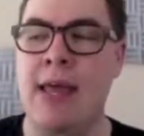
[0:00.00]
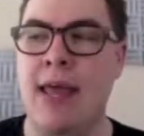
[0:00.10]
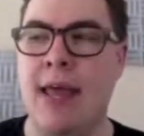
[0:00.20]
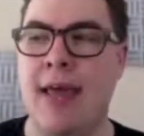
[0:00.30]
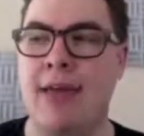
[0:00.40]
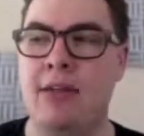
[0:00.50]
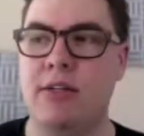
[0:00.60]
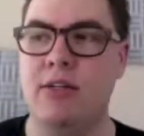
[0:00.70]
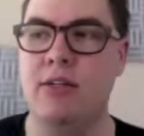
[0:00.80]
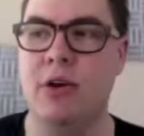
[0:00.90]

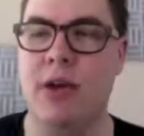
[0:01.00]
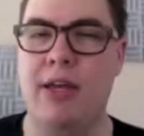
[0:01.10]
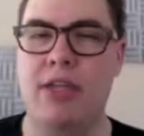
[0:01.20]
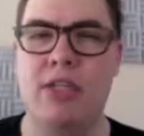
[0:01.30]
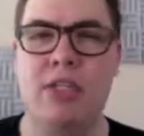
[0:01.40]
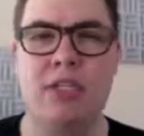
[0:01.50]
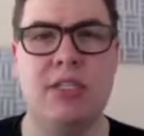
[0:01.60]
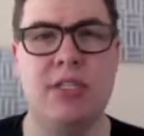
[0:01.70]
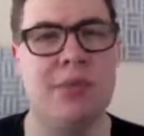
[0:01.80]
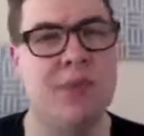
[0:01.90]
and so I
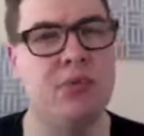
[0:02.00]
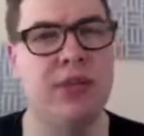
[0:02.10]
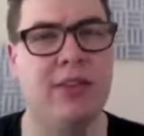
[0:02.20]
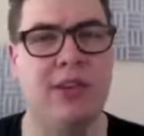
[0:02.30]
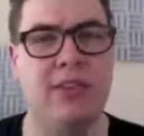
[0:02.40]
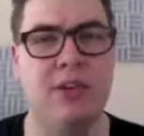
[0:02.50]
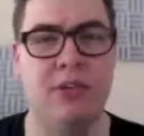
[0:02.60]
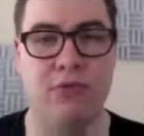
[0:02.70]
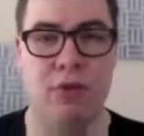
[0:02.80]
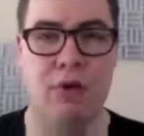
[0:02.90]
sometimes will get things that are
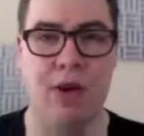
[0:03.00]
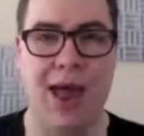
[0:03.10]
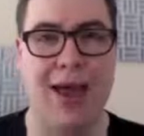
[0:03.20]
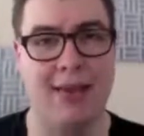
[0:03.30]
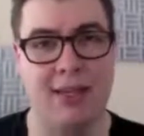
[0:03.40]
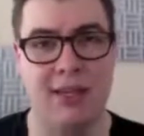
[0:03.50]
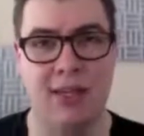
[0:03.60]
for acne,